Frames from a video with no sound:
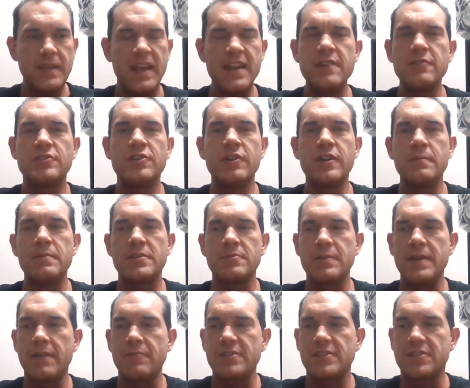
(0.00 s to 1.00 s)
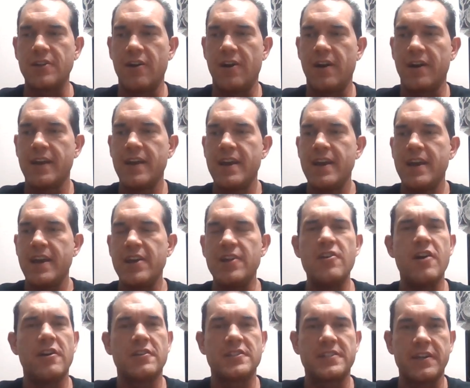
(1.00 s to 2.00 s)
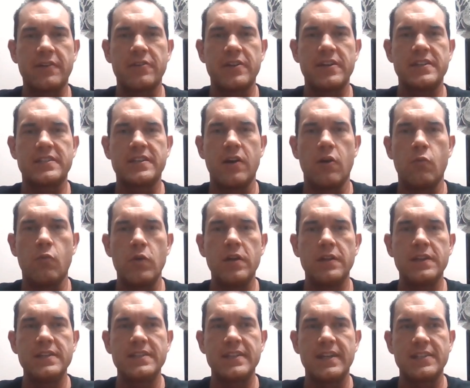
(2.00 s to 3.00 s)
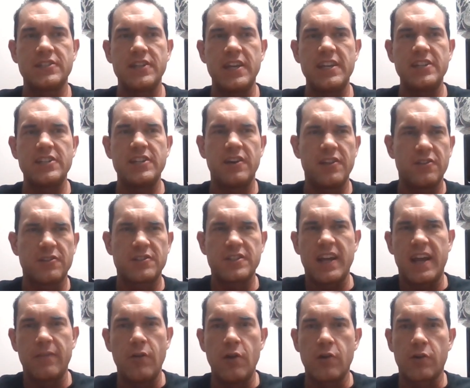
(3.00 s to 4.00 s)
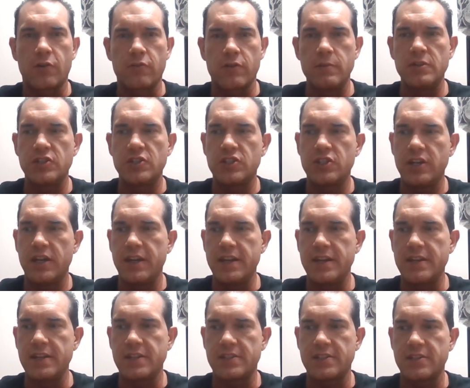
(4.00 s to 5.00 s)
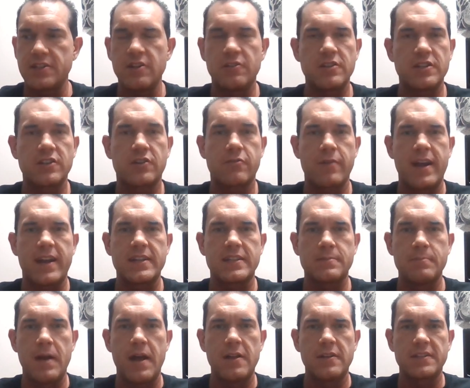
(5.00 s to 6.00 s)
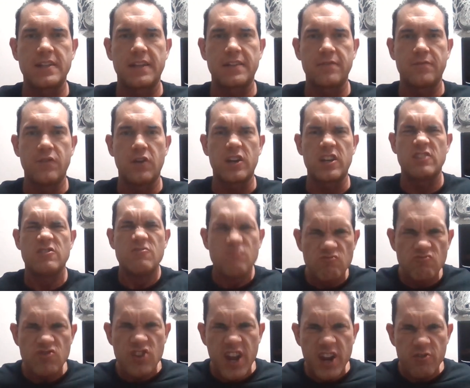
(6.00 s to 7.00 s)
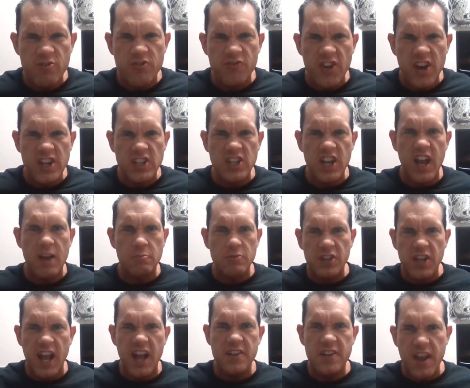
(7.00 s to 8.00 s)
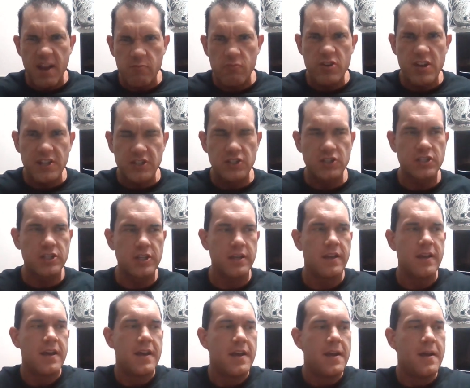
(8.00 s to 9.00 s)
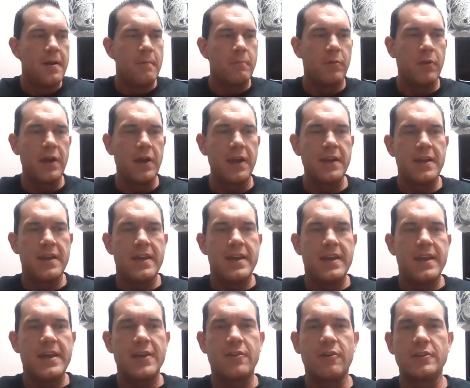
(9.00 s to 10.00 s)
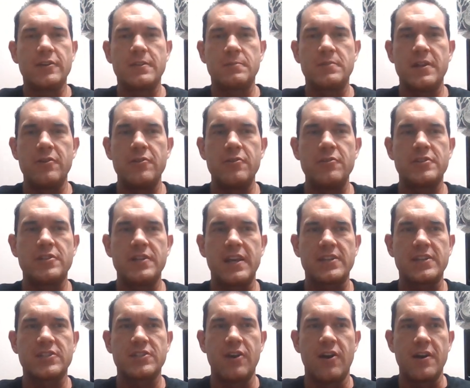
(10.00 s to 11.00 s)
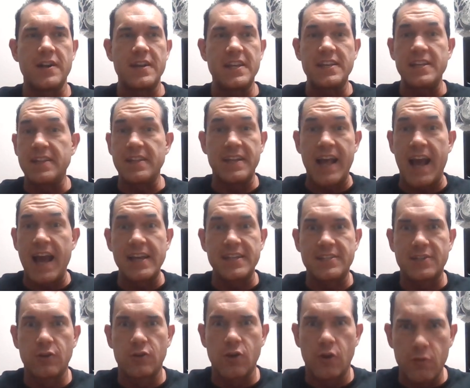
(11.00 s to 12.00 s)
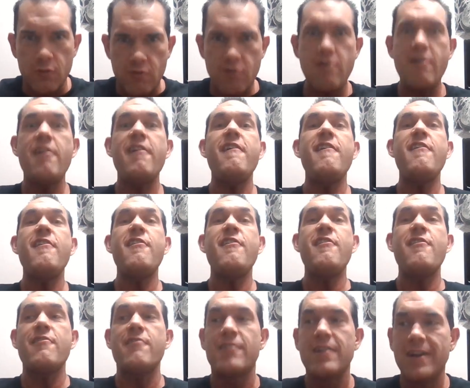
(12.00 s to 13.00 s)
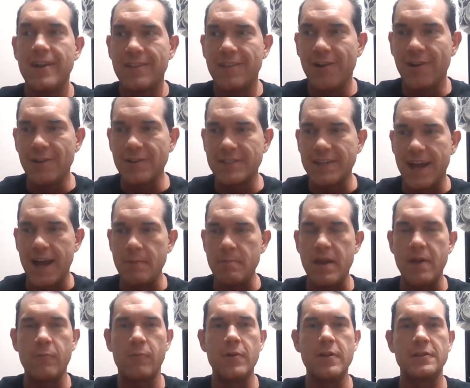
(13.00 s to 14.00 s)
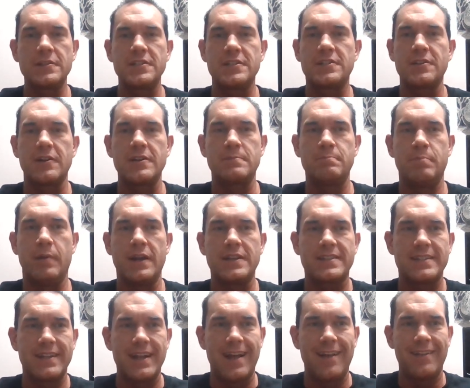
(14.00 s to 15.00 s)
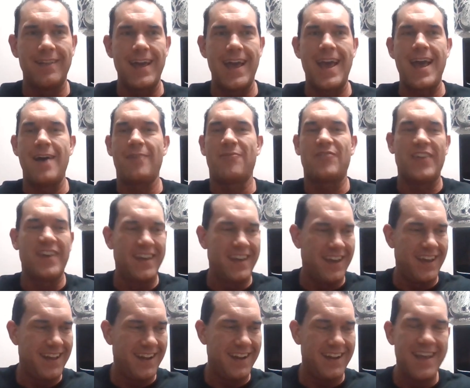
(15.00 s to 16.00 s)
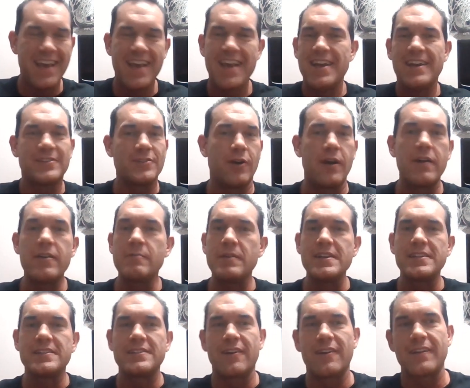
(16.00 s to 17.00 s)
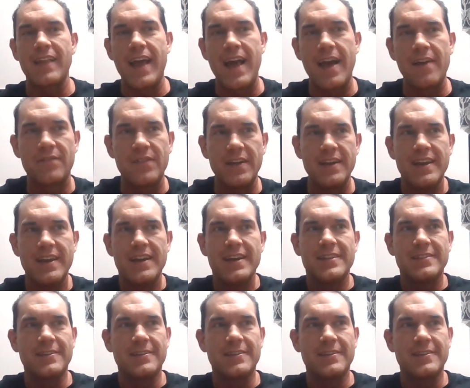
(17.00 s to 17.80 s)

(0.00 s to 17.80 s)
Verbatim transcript: And he was doing it between every song. You know how serious uh, Will is on stage, how he looks kind of all grim and shit. He just, you know, doesn't crack a smile. He's got the fucking angry face on with the goddamn rings and shit playing. He goes up to introduce the next song, and he, the guy's still going Row! the whole time, and Will just starts busting out laughing. and so everybody started laughing.